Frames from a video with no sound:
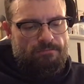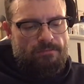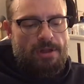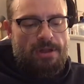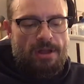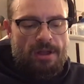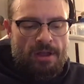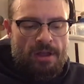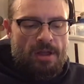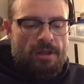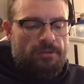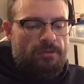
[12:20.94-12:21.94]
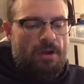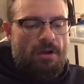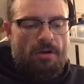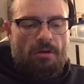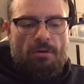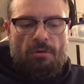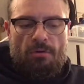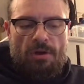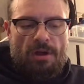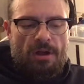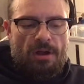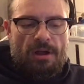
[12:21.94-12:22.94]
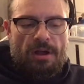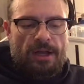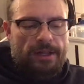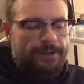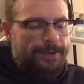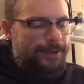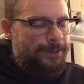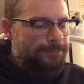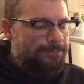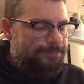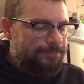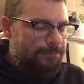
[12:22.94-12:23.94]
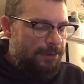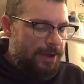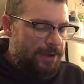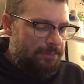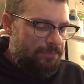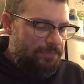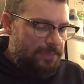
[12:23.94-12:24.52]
Uh, I don't know, right?